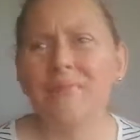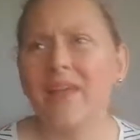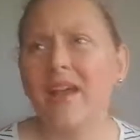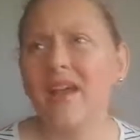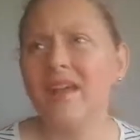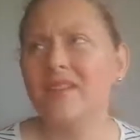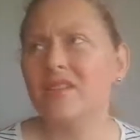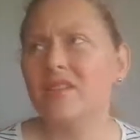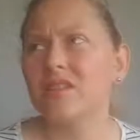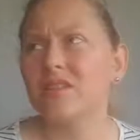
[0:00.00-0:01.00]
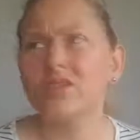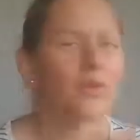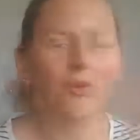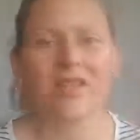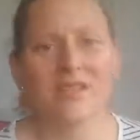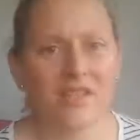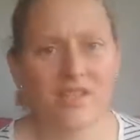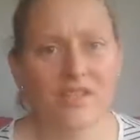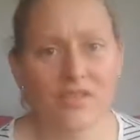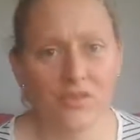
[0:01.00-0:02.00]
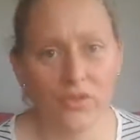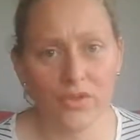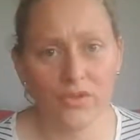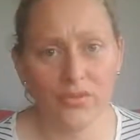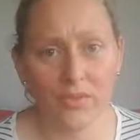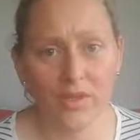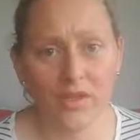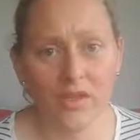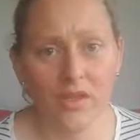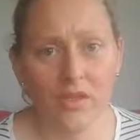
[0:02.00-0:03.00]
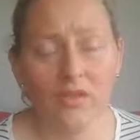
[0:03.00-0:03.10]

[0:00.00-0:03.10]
And so online dating doesn't work for me.